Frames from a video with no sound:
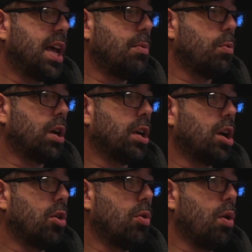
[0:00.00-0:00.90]
we're going to
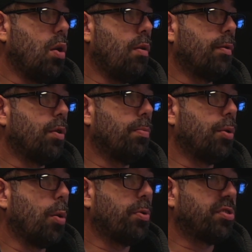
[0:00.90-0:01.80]
go over
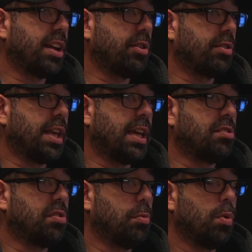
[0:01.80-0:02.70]
ProPresenter
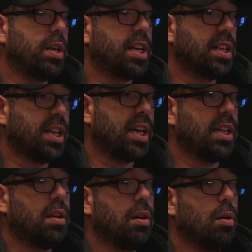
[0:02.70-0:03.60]
things. What do you
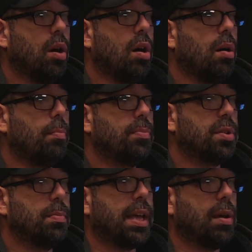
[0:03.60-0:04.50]
need to
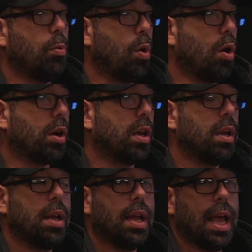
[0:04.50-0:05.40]
make it work,
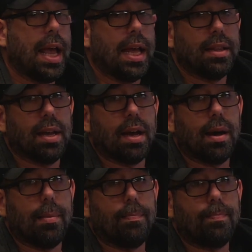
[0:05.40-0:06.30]

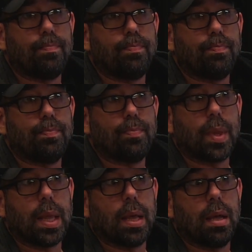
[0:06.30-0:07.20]
and
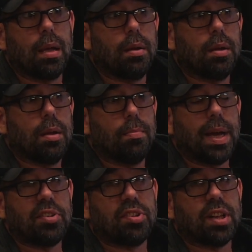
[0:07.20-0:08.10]

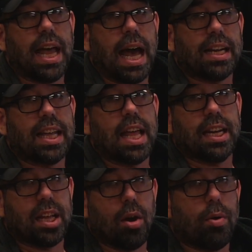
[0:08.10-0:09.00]
basically how to get
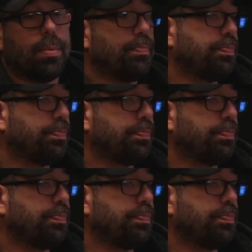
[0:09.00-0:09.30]
it going.